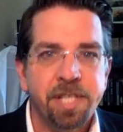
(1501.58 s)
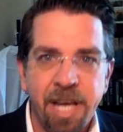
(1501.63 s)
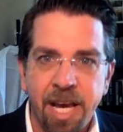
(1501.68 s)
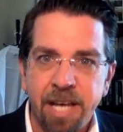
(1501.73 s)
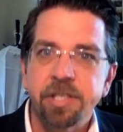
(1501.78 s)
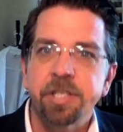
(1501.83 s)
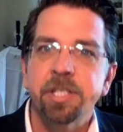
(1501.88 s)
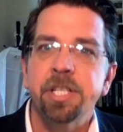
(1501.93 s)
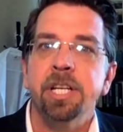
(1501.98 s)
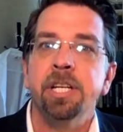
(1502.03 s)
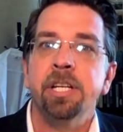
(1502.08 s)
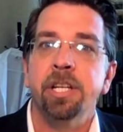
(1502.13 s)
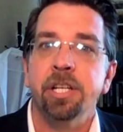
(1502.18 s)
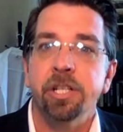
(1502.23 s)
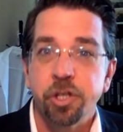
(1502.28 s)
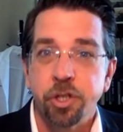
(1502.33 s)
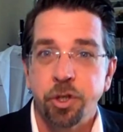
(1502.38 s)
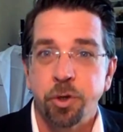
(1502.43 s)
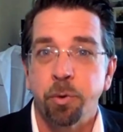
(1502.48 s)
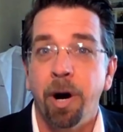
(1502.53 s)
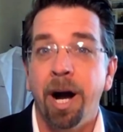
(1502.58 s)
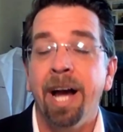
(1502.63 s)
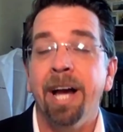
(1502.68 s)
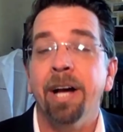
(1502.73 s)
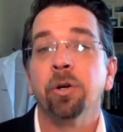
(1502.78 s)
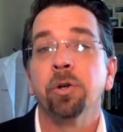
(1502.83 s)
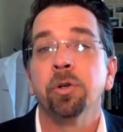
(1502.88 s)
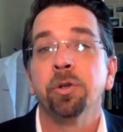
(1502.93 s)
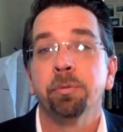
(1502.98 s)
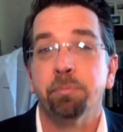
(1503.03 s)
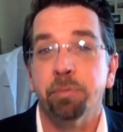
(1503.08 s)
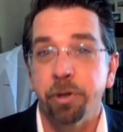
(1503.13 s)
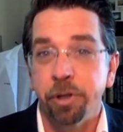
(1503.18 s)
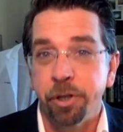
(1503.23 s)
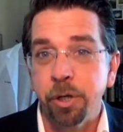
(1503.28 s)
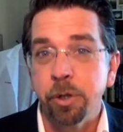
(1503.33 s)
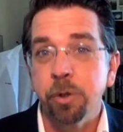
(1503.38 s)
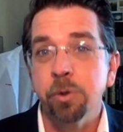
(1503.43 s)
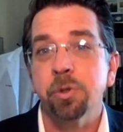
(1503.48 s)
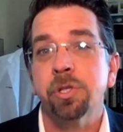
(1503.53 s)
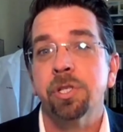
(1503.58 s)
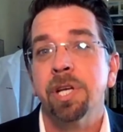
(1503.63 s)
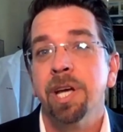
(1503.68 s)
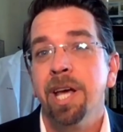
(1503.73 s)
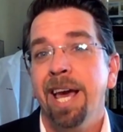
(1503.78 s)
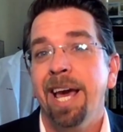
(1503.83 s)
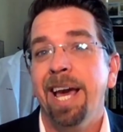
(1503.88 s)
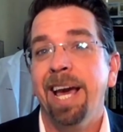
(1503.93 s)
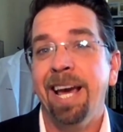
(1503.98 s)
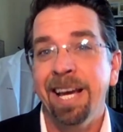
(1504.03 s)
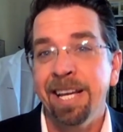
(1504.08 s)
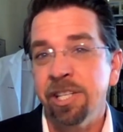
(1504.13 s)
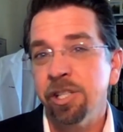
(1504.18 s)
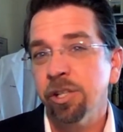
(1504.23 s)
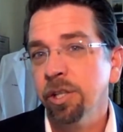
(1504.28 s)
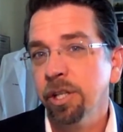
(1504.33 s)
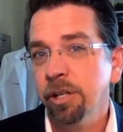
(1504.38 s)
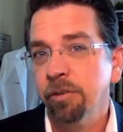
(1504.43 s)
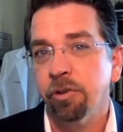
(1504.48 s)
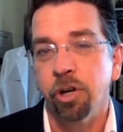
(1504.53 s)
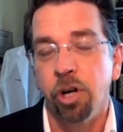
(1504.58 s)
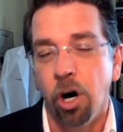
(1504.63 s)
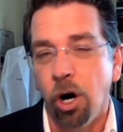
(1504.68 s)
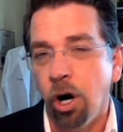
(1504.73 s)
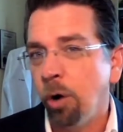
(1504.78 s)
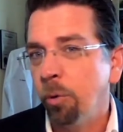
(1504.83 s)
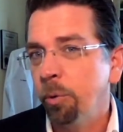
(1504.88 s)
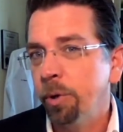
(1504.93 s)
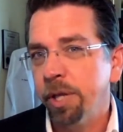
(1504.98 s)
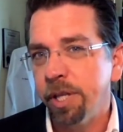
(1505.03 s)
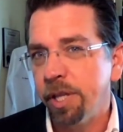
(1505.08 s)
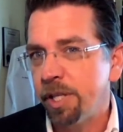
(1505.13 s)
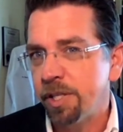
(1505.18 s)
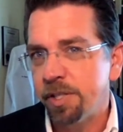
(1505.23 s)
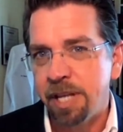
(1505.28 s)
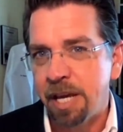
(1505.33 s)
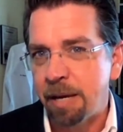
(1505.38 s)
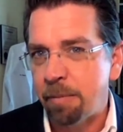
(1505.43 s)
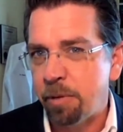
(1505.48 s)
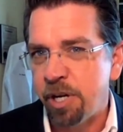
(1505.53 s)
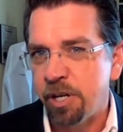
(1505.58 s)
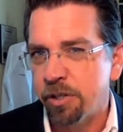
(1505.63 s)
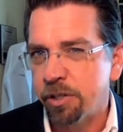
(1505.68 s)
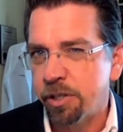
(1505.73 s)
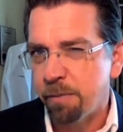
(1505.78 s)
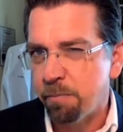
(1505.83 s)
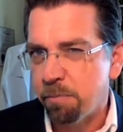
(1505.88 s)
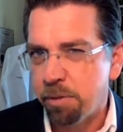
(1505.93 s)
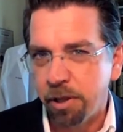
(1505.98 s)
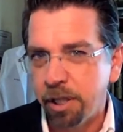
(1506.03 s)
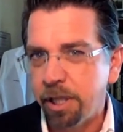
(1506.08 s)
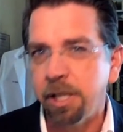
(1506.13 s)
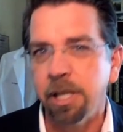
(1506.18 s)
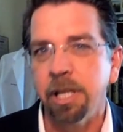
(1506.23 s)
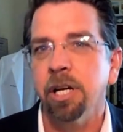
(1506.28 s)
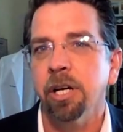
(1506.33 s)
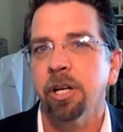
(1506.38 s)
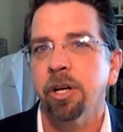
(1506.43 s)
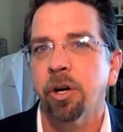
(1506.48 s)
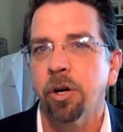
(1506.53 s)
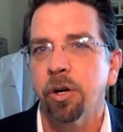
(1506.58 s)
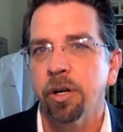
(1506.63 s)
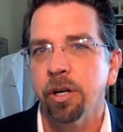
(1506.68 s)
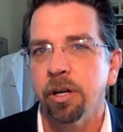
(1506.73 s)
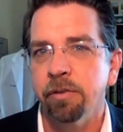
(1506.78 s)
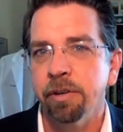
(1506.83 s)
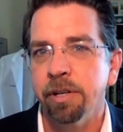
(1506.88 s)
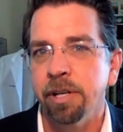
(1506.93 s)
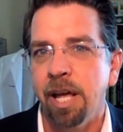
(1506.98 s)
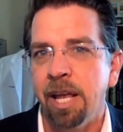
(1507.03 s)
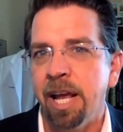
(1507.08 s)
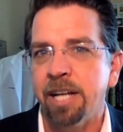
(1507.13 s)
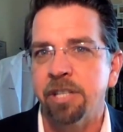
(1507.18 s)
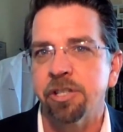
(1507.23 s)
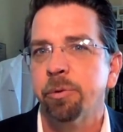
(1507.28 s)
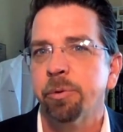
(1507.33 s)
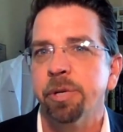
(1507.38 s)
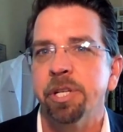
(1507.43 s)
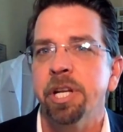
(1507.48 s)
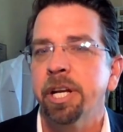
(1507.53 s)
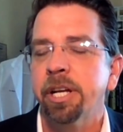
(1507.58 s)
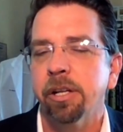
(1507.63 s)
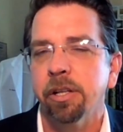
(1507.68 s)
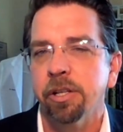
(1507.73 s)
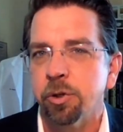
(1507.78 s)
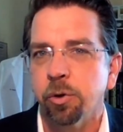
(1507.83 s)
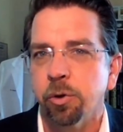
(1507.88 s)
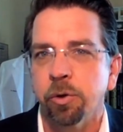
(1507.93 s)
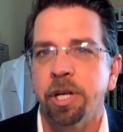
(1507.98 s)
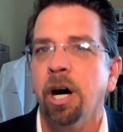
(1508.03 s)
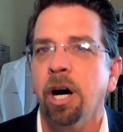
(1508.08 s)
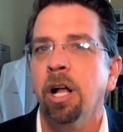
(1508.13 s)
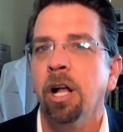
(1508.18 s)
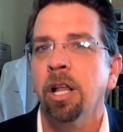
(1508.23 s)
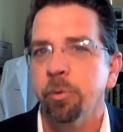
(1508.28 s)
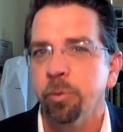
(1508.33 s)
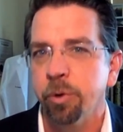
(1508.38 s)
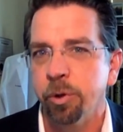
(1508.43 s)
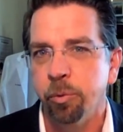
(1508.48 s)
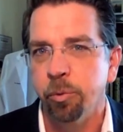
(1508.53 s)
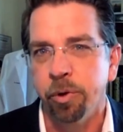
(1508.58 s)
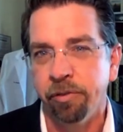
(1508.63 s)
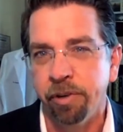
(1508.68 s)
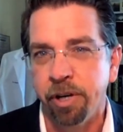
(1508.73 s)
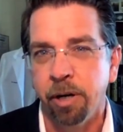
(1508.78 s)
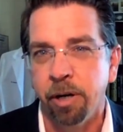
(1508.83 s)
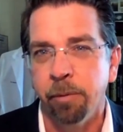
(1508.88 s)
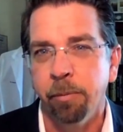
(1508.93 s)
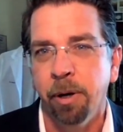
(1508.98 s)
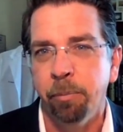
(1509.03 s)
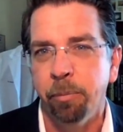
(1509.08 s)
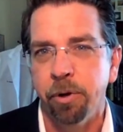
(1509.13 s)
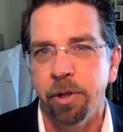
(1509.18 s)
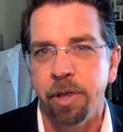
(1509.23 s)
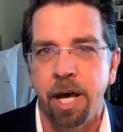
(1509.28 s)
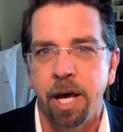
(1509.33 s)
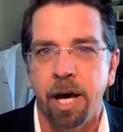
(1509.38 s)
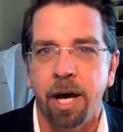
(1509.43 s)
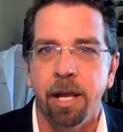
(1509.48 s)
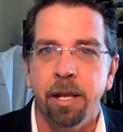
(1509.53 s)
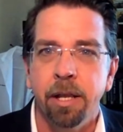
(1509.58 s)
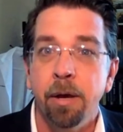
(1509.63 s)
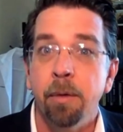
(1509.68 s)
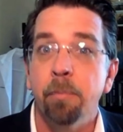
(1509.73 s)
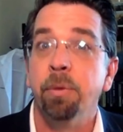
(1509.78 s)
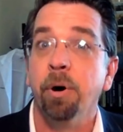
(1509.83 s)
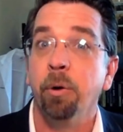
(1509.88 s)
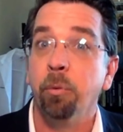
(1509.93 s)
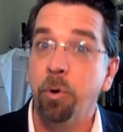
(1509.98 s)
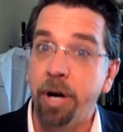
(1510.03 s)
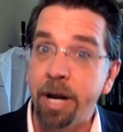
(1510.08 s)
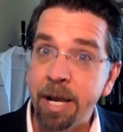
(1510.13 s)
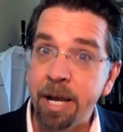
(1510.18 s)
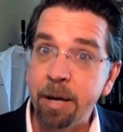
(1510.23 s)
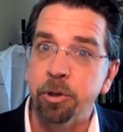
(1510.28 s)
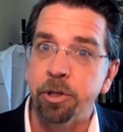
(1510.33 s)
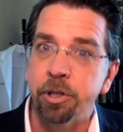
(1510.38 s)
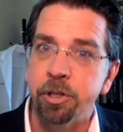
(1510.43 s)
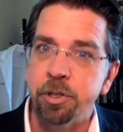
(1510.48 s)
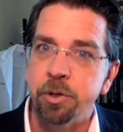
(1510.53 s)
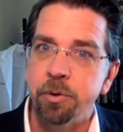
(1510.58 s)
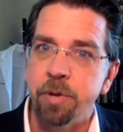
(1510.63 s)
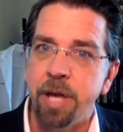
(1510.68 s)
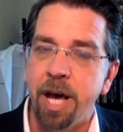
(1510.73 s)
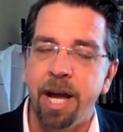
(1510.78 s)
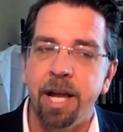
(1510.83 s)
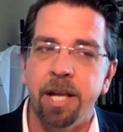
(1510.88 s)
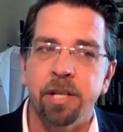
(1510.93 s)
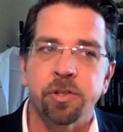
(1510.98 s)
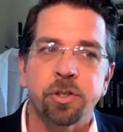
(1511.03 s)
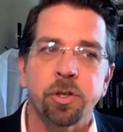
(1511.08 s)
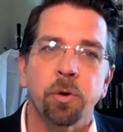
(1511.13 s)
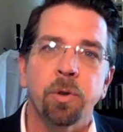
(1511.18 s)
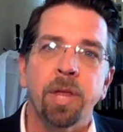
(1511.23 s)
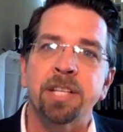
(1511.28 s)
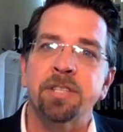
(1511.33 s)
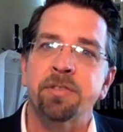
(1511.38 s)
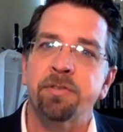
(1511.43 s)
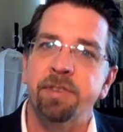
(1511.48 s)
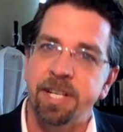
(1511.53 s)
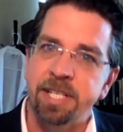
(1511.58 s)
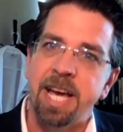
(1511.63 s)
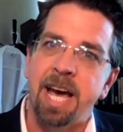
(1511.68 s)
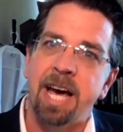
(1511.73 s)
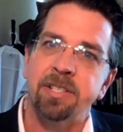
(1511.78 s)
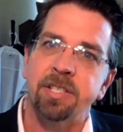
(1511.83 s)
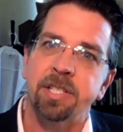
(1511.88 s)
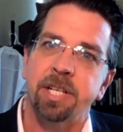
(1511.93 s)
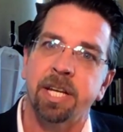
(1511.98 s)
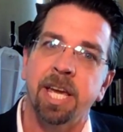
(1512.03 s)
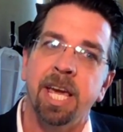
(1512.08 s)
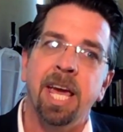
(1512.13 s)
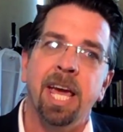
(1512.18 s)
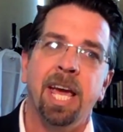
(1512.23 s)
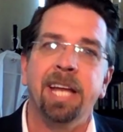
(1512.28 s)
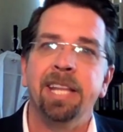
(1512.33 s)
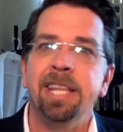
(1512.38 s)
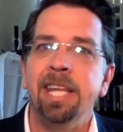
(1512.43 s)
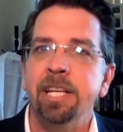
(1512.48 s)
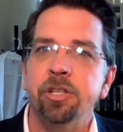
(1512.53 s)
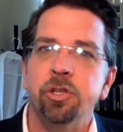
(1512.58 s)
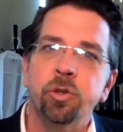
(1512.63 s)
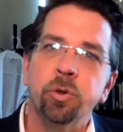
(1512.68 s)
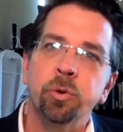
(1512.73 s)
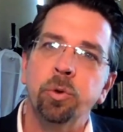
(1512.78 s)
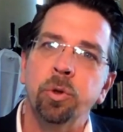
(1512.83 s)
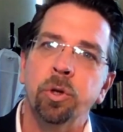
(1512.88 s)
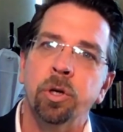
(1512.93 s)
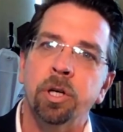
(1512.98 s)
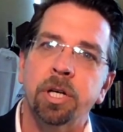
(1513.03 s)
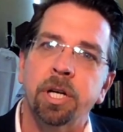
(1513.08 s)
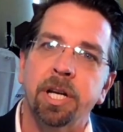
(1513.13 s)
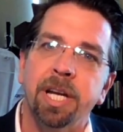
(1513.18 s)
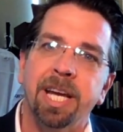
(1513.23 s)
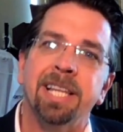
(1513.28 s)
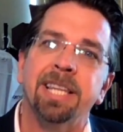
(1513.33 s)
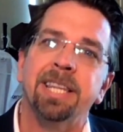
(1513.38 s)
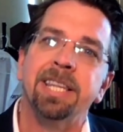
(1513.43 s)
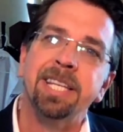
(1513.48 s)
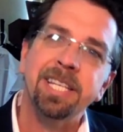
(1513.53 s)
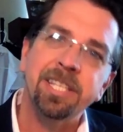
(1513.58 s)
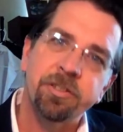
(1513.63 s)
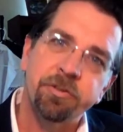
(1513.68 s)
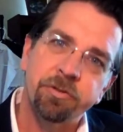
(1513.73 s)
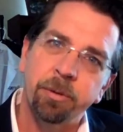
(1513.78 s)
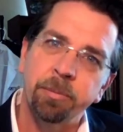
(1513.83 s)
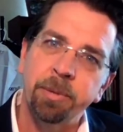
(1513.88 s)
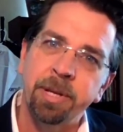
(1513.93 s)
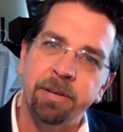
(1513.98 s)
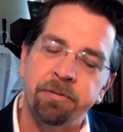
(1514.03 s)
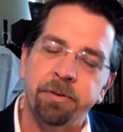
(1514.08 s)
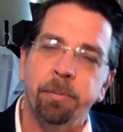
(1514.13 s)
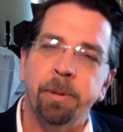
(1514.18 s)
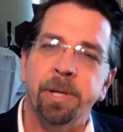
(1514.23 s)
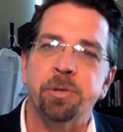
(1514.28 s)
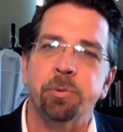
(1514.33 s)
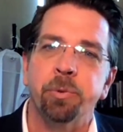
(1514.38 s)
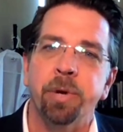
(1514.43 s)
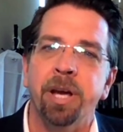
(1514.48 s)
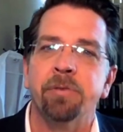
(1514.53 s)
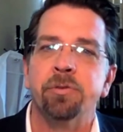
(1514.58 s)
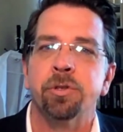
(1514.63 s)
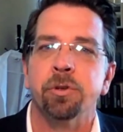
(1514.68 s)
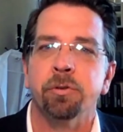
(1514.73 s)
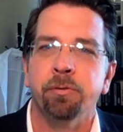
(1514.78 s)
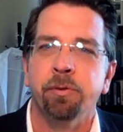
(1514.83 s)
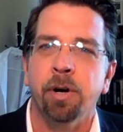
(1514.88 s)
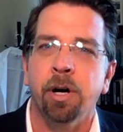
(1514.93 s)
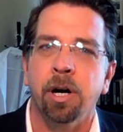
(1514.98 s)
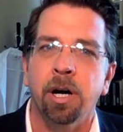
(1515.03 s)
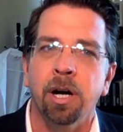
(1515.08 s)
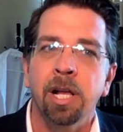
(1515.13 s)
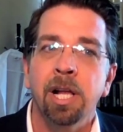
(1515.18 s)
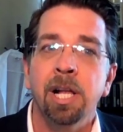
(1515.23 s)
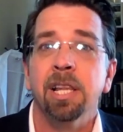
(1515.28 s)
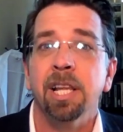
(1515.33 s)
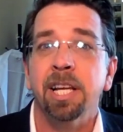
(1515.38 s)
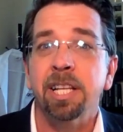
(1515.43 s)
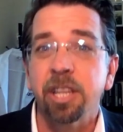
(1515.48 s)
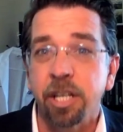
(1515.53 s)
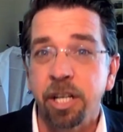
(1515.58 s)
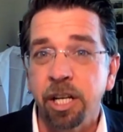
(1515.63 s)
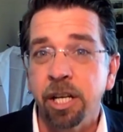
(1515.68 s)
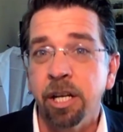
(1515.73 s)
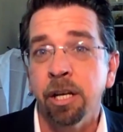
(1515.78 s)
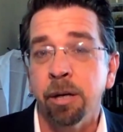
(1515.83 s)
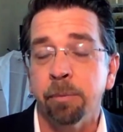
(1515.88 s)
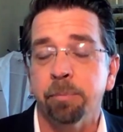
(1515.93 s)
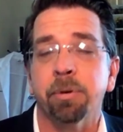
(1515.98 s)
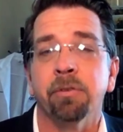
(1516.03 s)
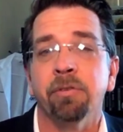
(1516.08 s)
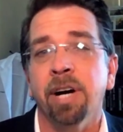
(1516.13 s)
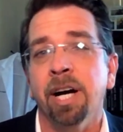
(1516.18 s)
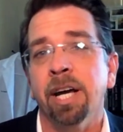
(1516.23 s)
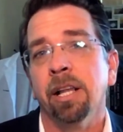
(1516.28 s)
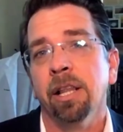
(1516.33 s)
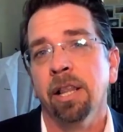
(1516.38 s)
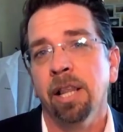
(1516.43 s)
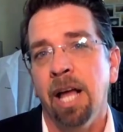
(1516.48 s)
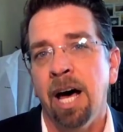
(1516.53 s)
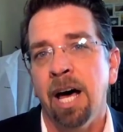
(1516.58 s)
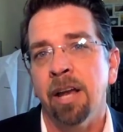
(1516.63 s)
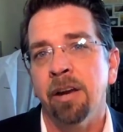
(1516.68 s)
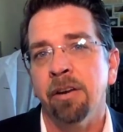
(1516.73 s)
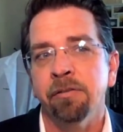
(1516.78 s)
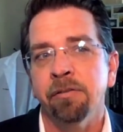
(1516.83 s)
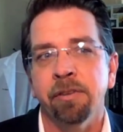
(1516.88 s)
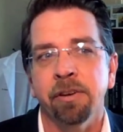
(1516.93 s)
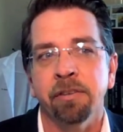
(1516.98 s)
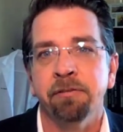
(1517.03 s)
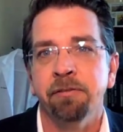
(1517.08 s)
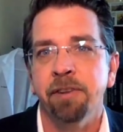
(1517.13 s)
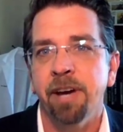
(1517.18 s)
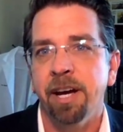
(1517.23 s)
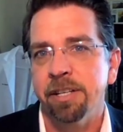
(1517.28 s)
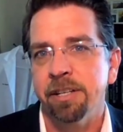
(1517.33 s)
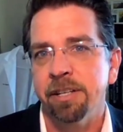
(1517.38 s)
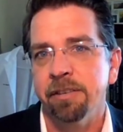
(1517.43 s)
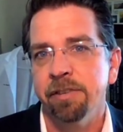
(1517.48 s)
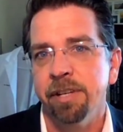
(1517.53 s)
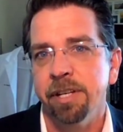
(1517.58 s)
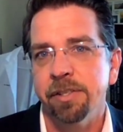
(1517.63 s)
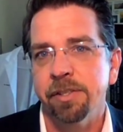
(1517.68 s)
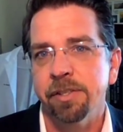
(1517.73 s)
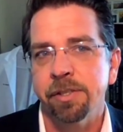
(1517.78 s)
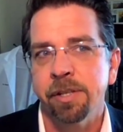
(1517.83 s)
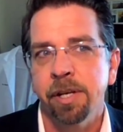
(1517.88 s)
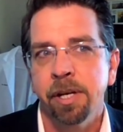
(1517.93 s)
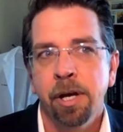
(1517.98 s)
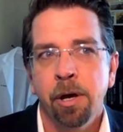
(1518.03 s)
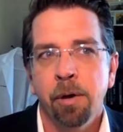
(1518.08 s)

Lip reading: tested, trialed, produced, and delivered all within the same year is completely unheard of and actually ridiculous. Only Hollywood would have come up with that, but we're able to do that. And so that's fantastic. And they do look, at least from the information we have so far, like they're going to provide a lot of effectiveness.